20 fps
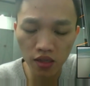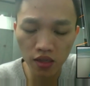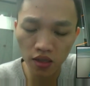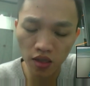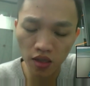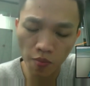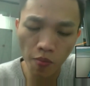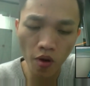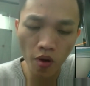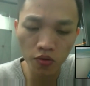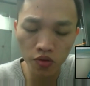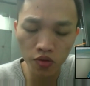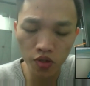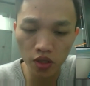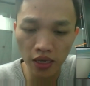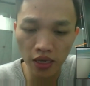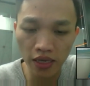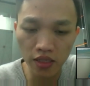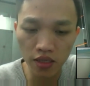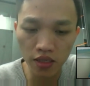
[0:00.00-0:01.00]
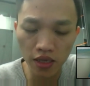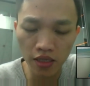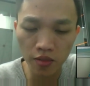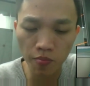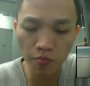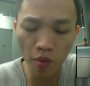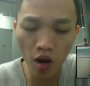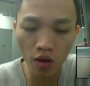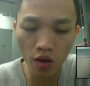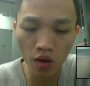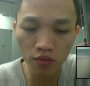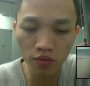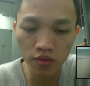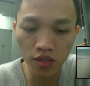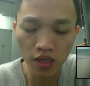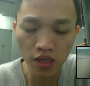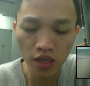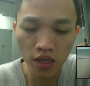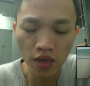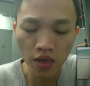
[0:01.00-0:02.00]
DPOS is
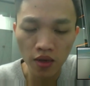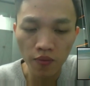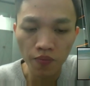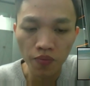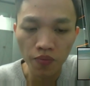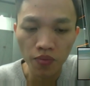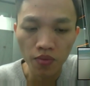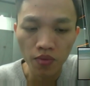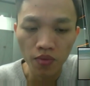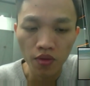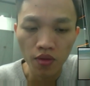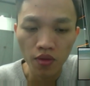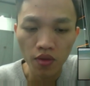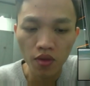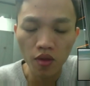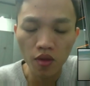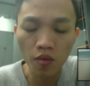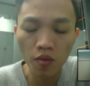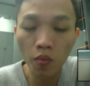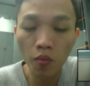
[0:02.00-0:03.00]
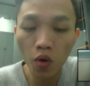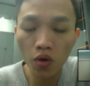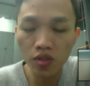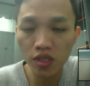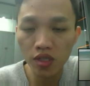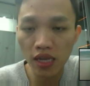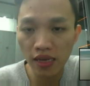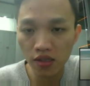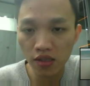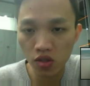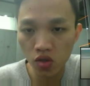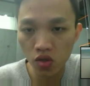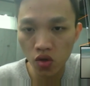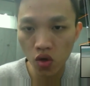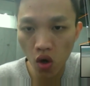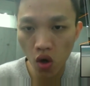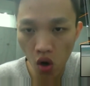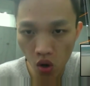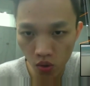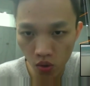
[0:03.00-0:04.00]
about the more stakes you
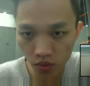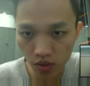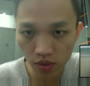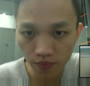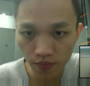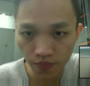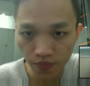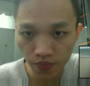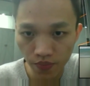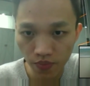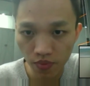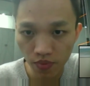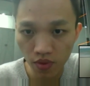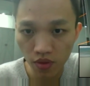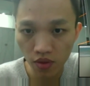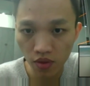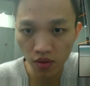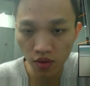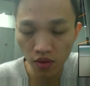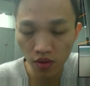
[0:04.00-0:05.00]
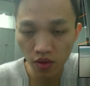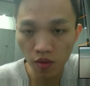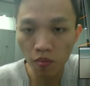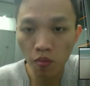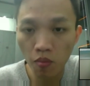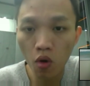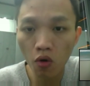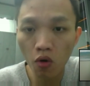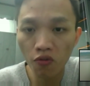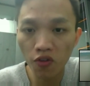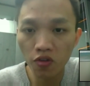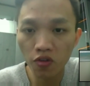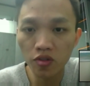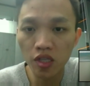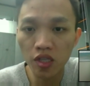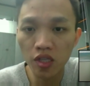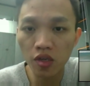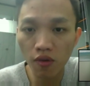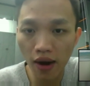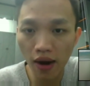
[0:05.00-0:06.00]
hold, the more
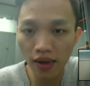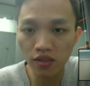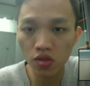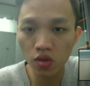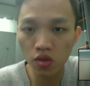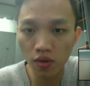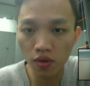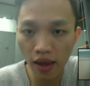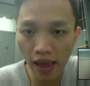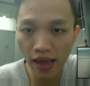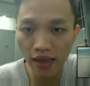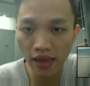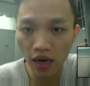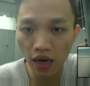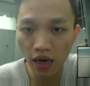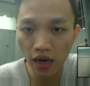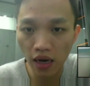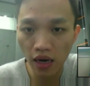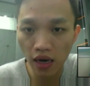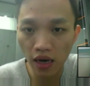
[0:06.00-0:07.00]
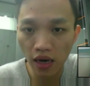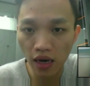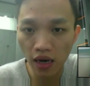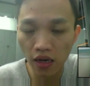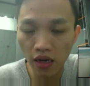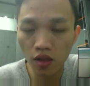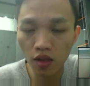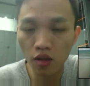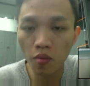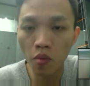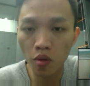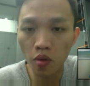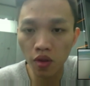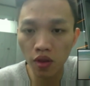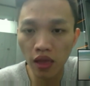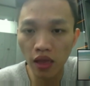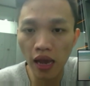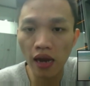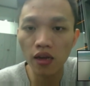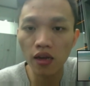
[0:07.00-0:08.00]
voting rights you get. And
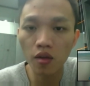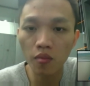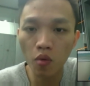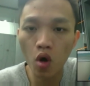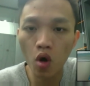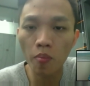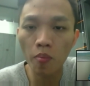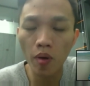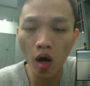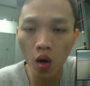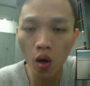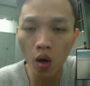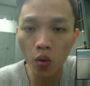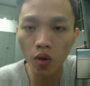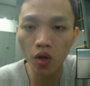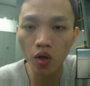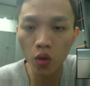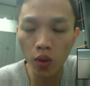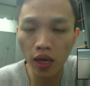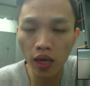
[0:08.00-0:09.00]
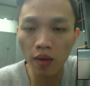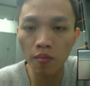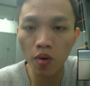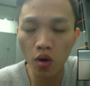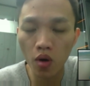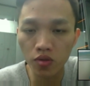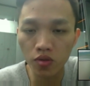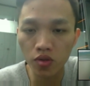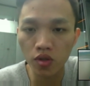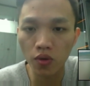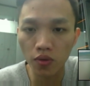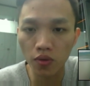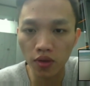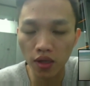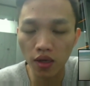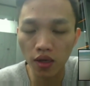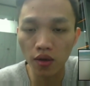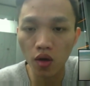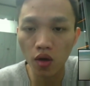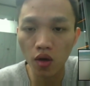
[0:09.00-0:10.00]
the more power you can post on
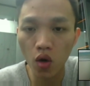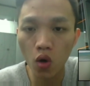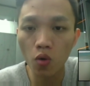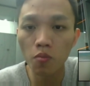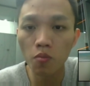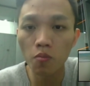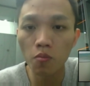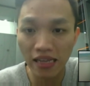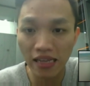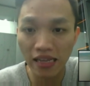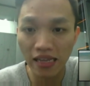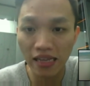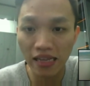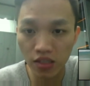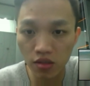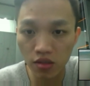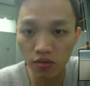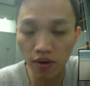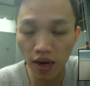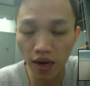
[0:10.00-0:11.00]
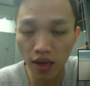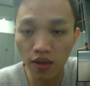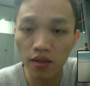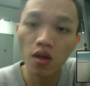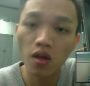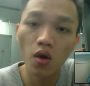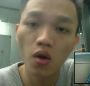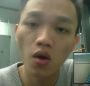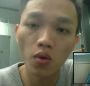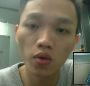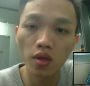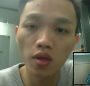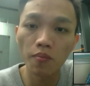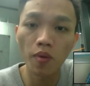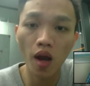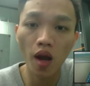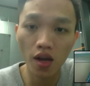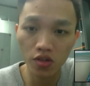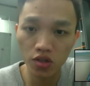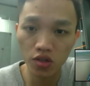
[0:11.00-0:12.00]
the whole mainnet, right, on the
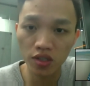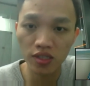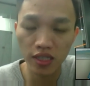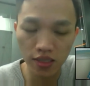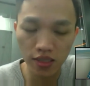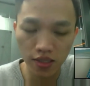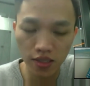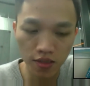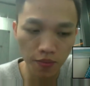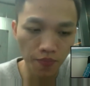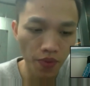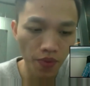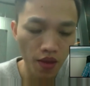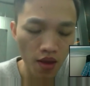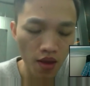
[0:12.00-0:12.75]
blockchain system.